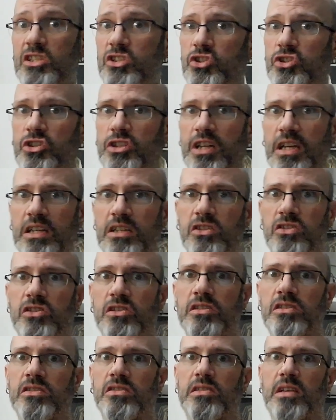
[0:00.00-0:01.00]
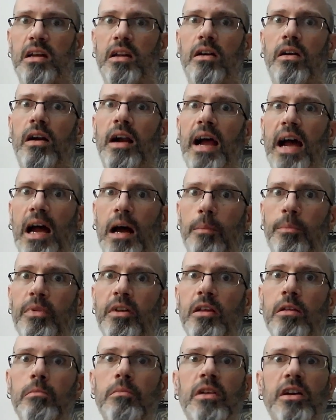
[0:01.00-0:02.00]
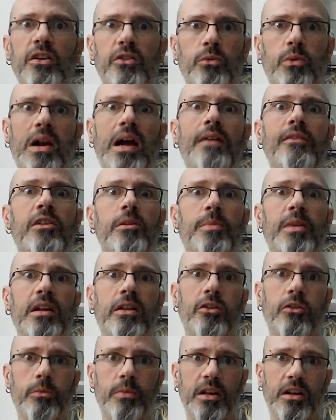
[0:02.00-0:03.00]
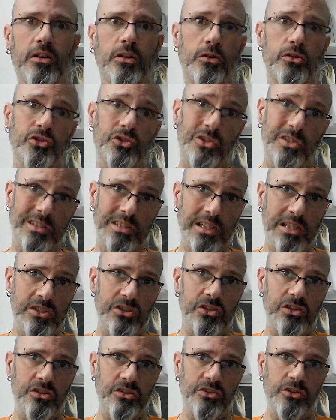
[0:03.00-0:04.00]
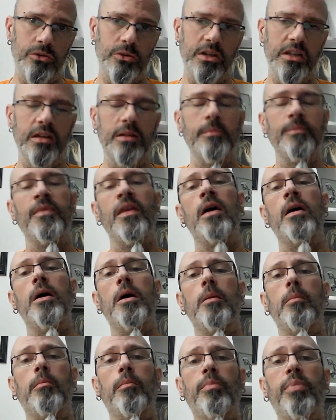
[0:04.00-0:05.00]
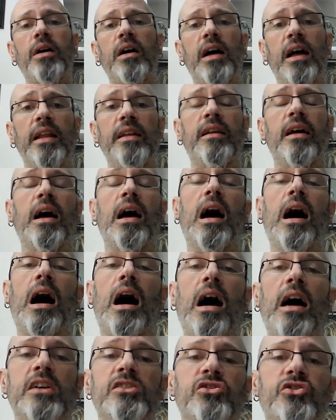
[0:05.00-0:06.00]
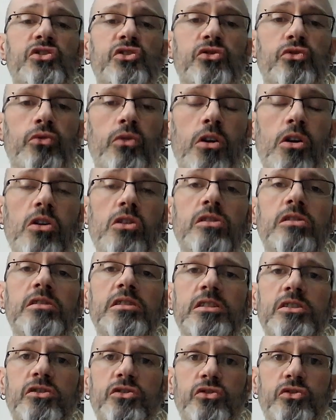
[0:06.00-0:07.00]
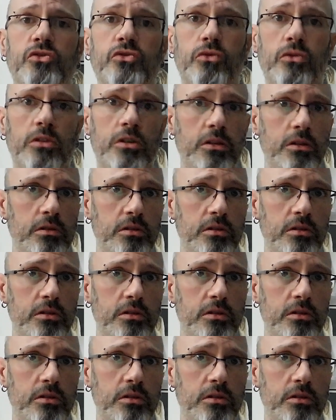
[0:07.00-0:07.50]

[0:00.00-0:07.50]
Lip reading: changes that are happening because we're having to pay a little bit closer attention to it. But I strongly, strongly